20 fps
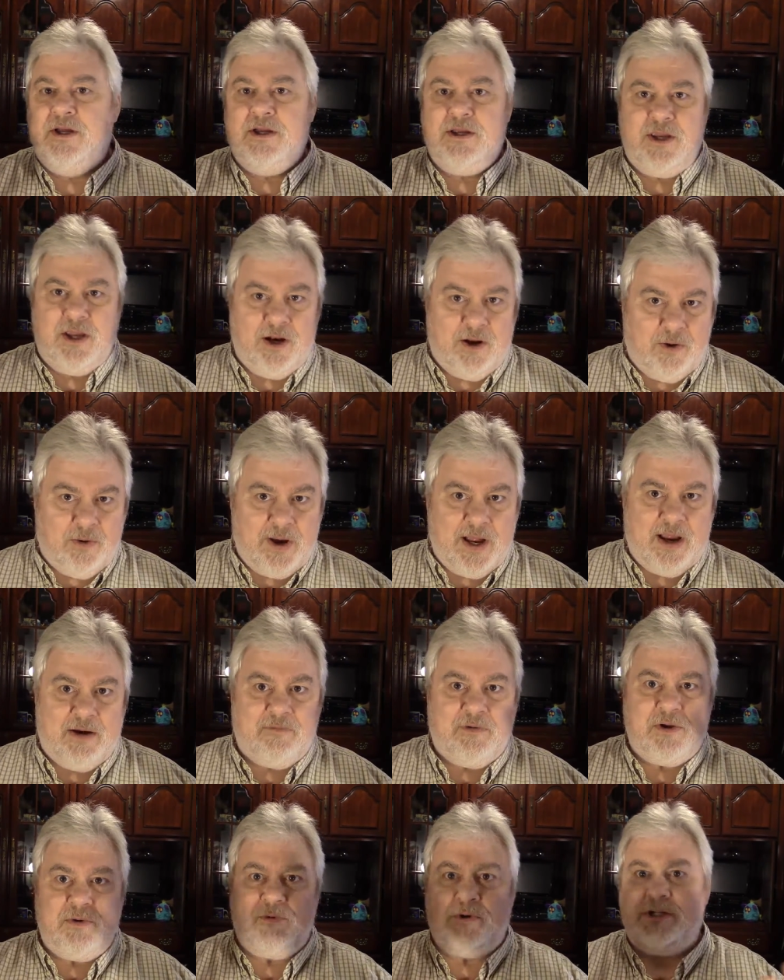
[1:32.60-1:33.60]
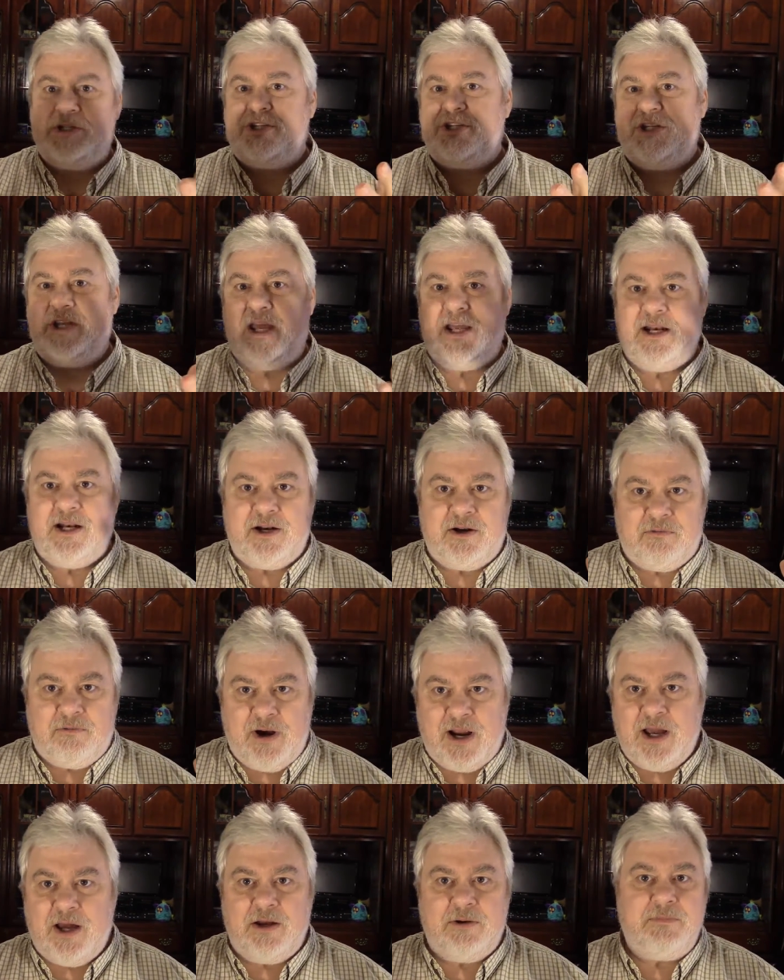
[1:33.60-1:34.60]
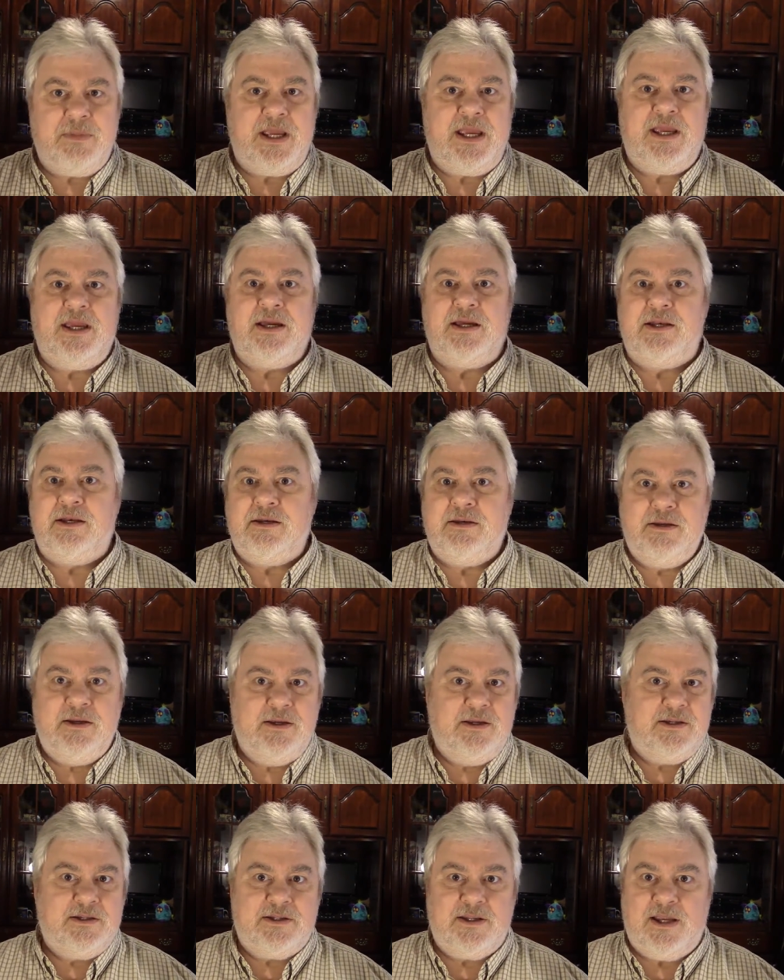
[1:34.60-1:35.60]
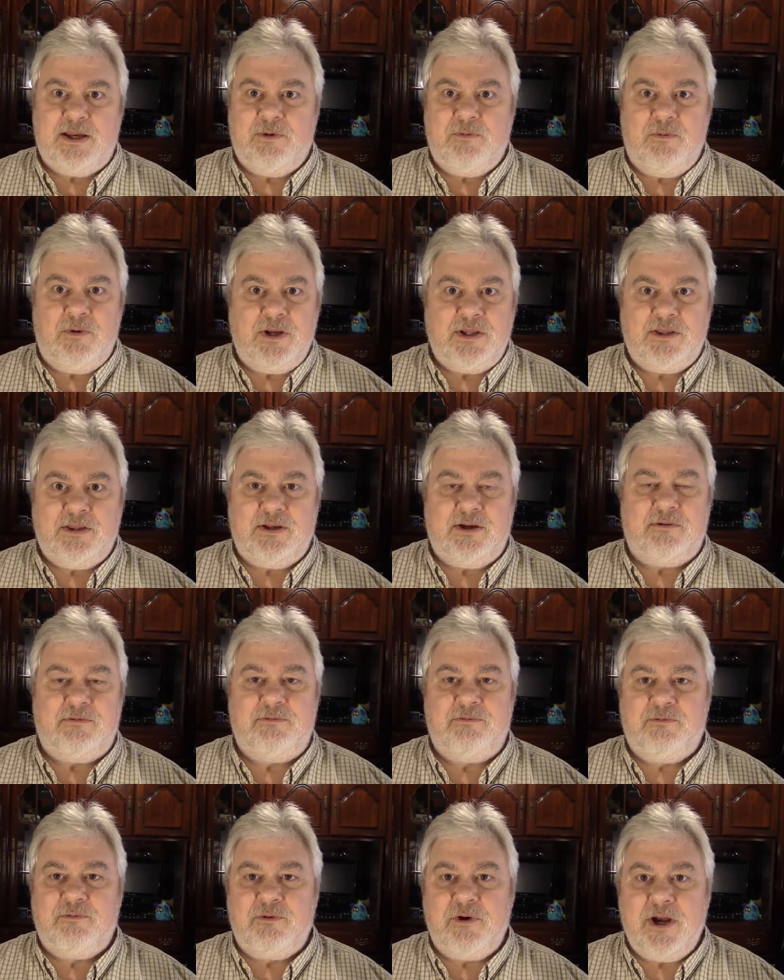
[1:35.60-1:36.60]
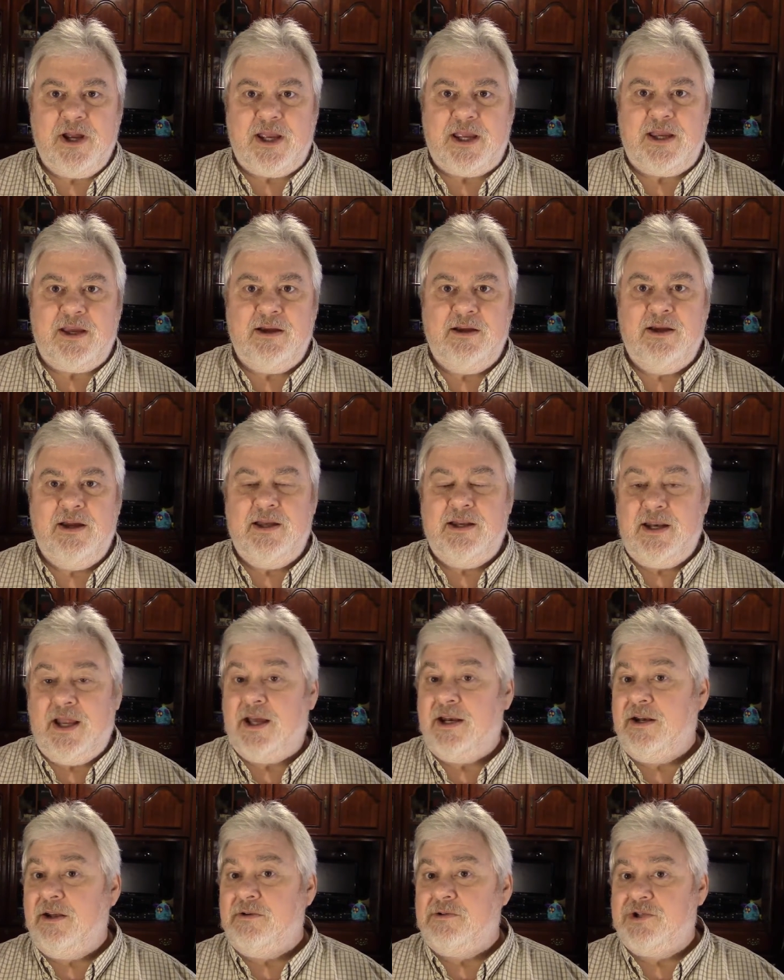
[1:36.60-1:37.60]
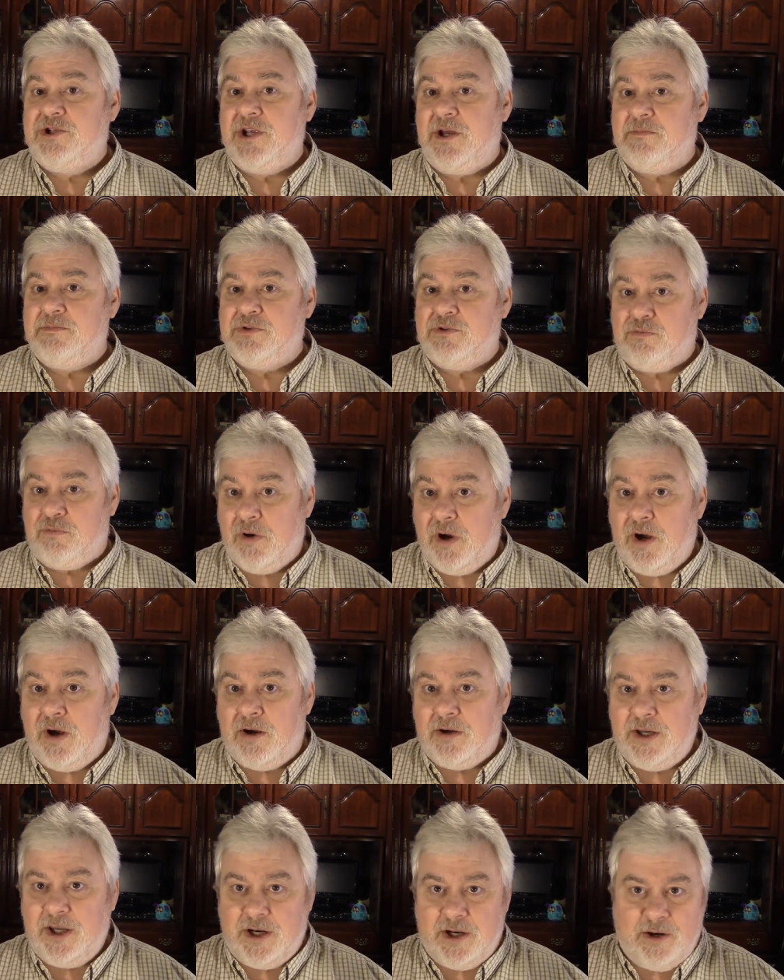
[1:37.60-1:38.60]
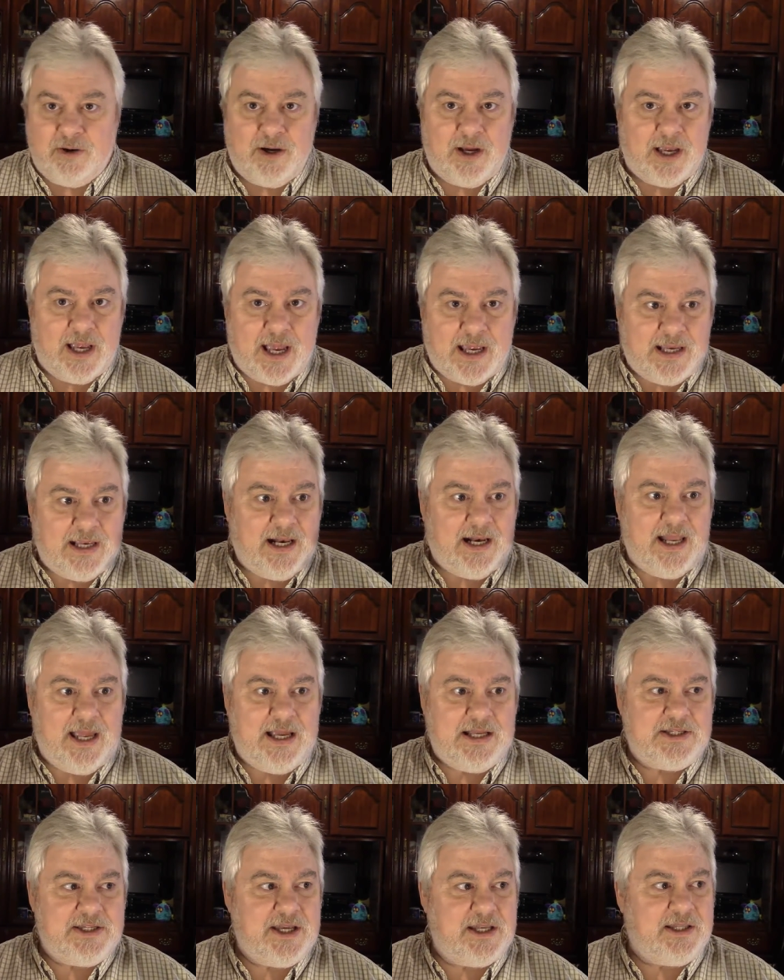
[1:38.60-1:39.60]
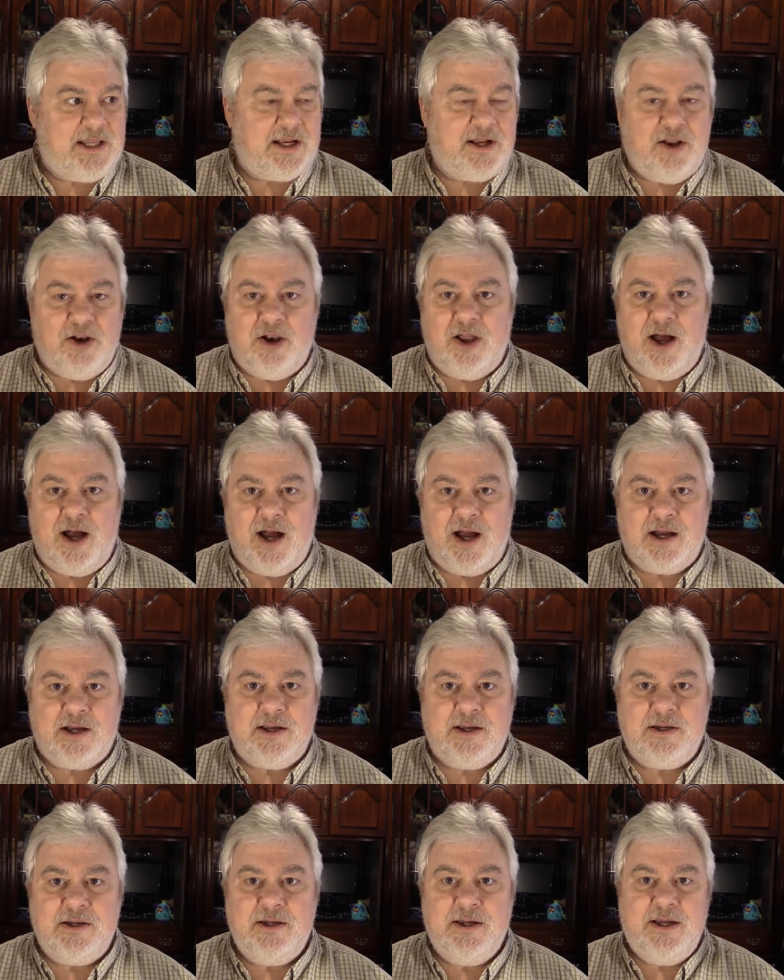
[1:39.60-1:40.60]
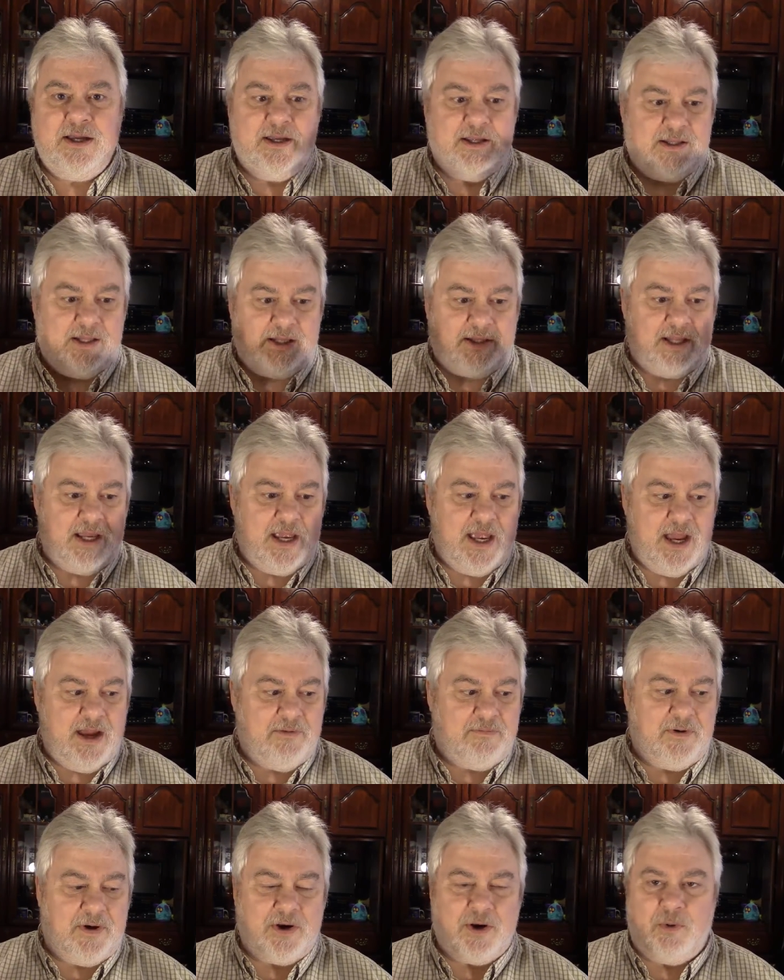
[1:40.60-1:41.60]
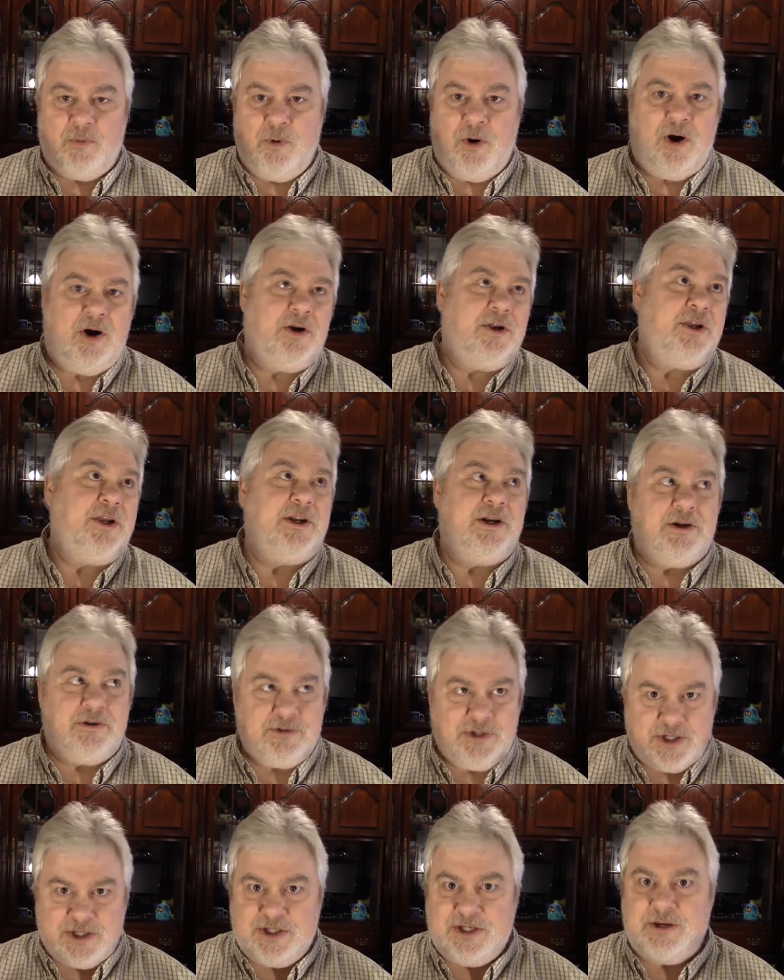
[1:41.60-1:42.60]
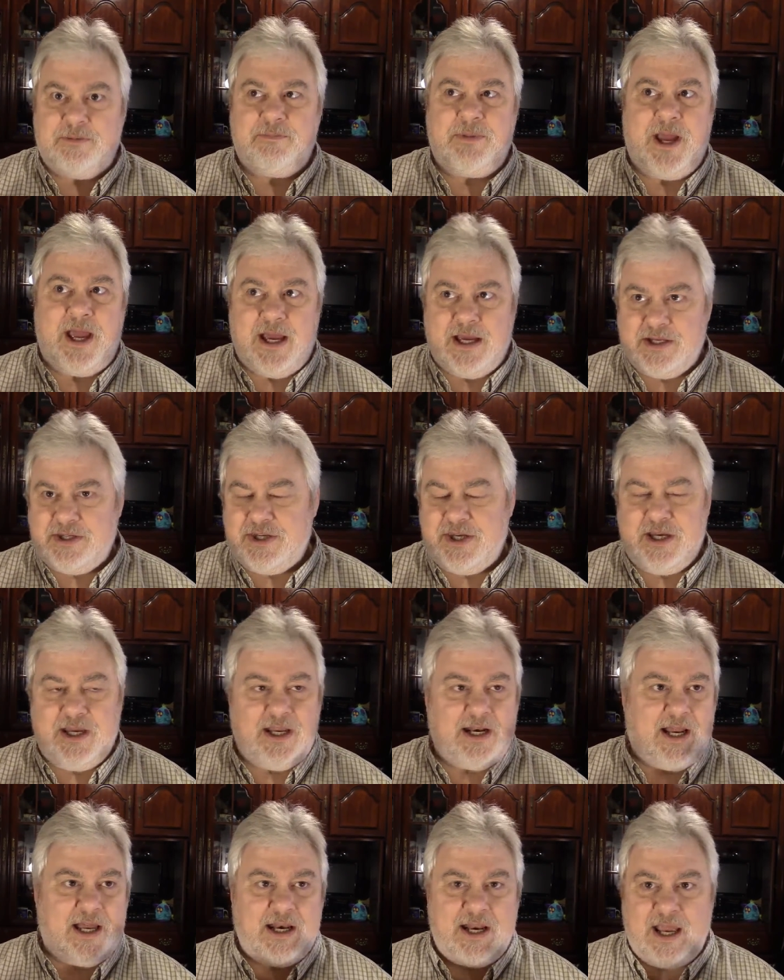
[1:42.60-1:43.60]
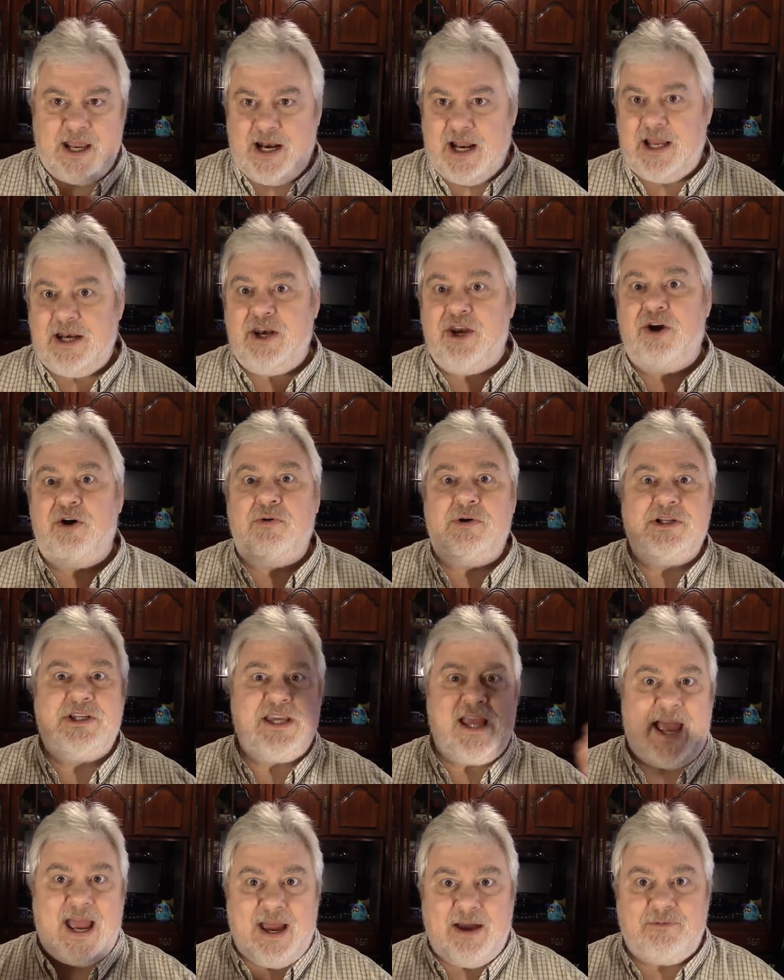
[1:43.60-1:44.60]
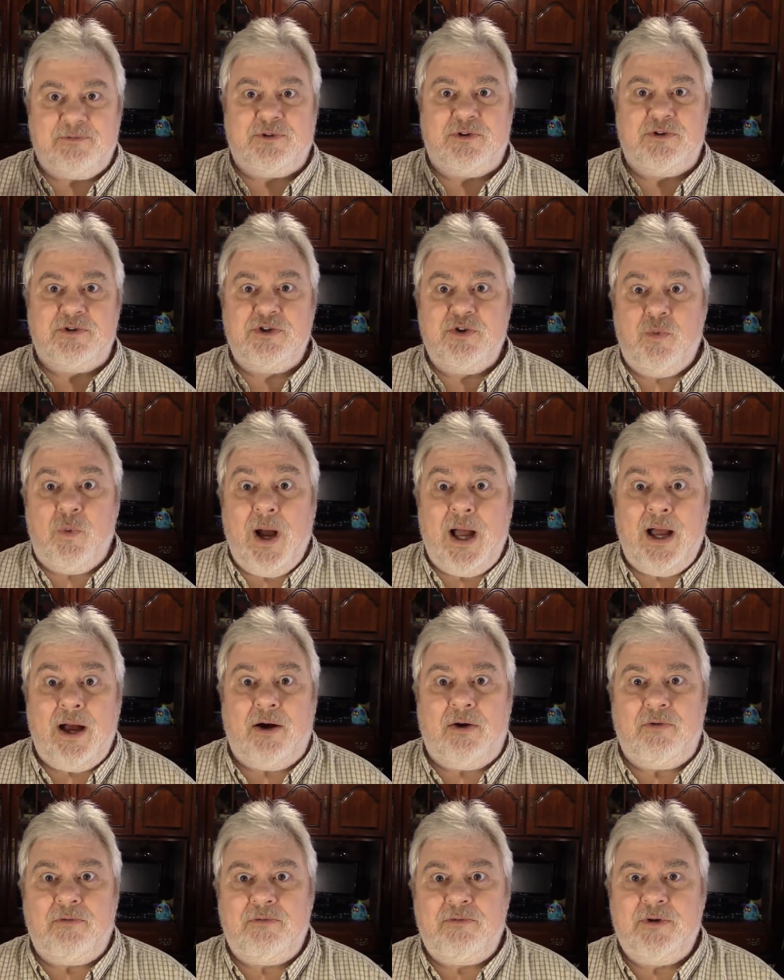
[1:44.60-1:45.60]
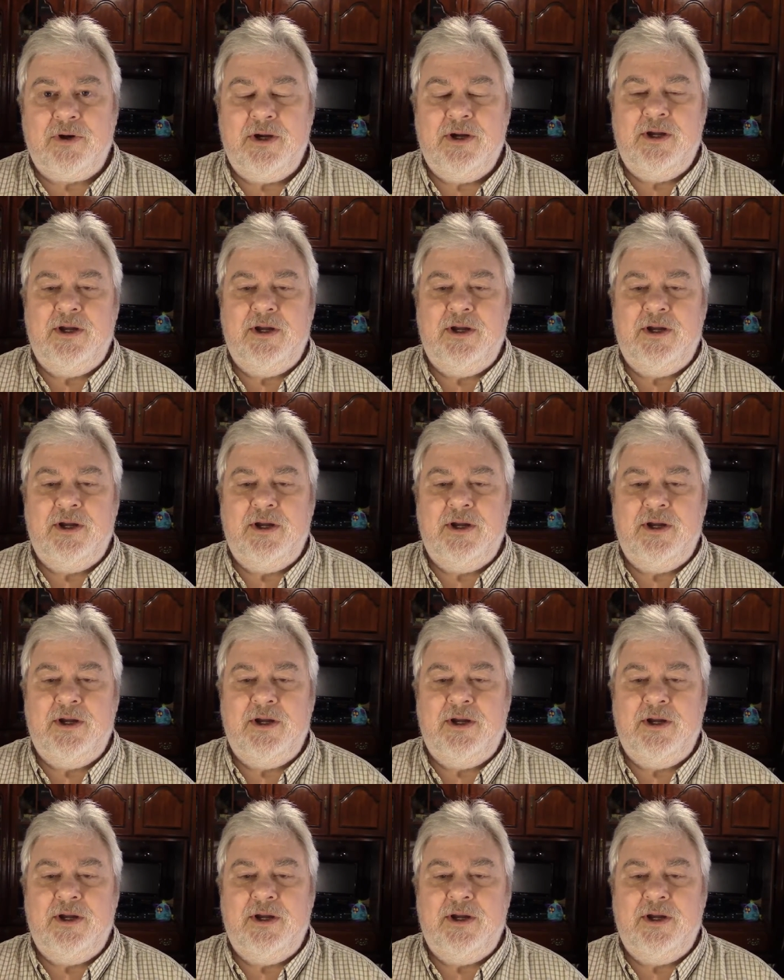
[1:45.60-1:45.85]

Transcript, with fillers: you know, everyone's standing around me, and it's like, what the frick? Now I know something's wrong. You know, I, I glance at the clock that they have on the wall. You know, just in passing, and I and I know it's after twelve.